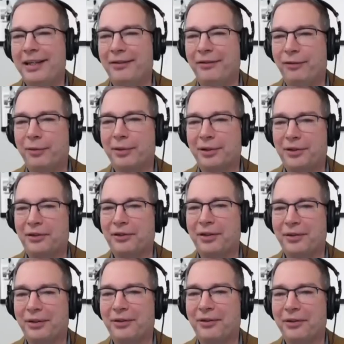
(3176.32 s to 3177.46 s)
of the
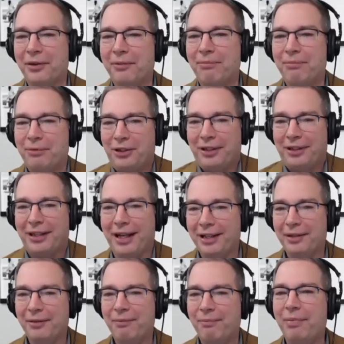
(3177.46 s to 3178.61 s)
enforcer of the group. She's
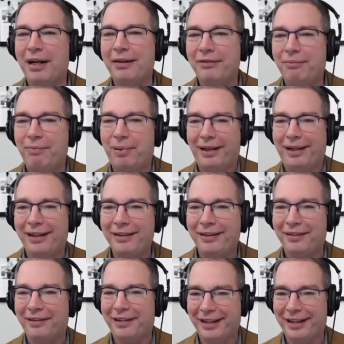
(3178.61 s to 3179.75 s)
kind of buff, but
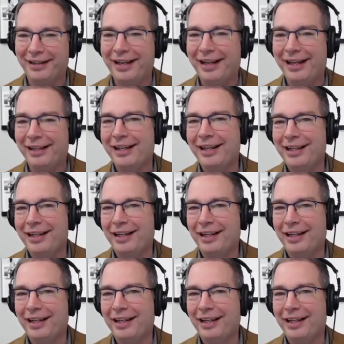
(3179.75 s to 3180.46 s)
other than that,